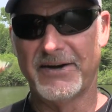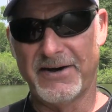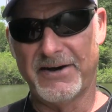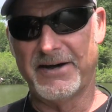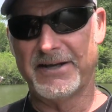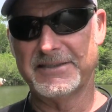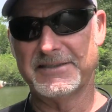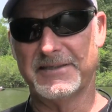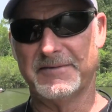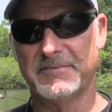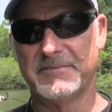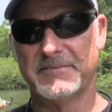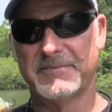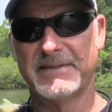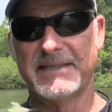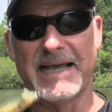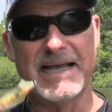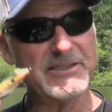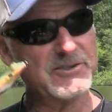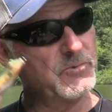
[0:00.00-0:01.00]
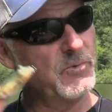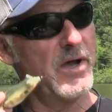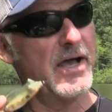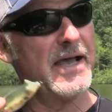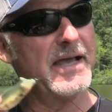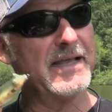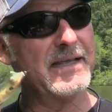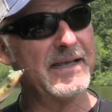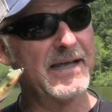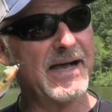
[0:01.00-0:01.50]
awesome. That's
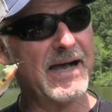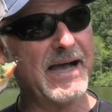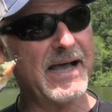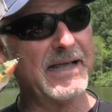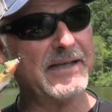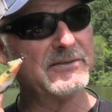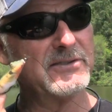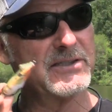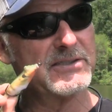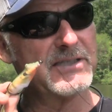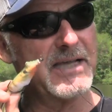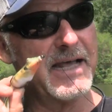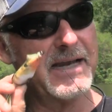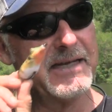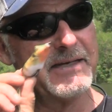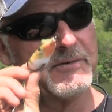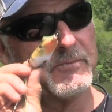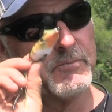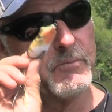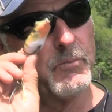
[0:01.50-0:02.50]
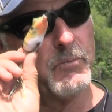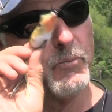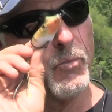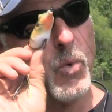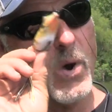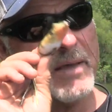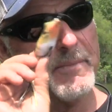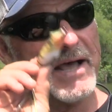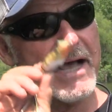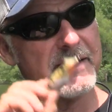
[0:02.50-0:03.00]
why I decided
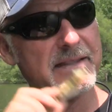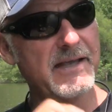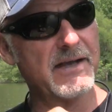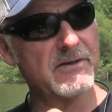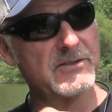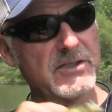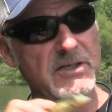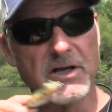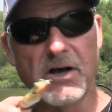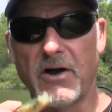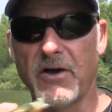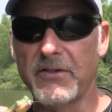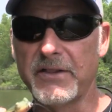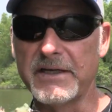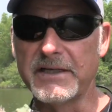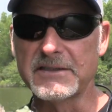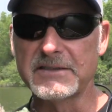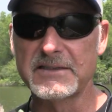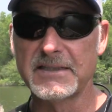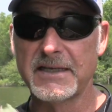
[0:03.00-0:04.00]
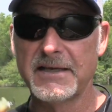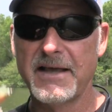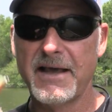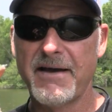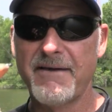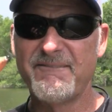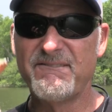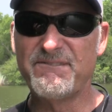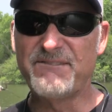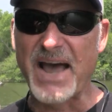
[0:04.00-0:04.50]
way back there to call this
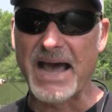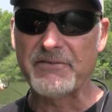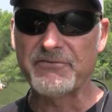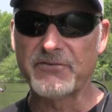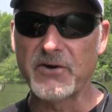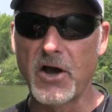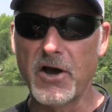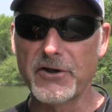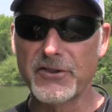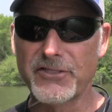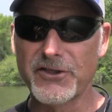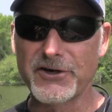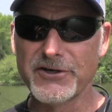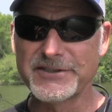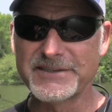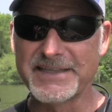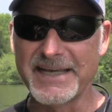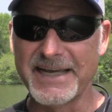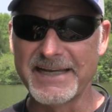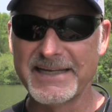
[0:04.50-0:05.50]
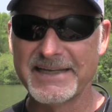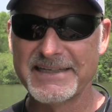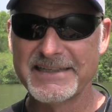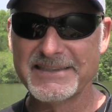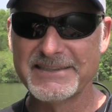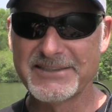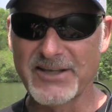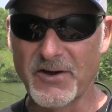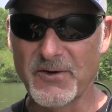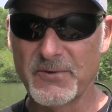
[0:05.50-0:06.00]
Fat Frog Thursday.
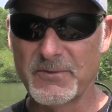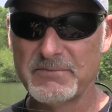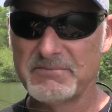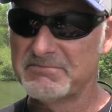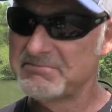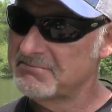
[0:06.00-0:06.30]
So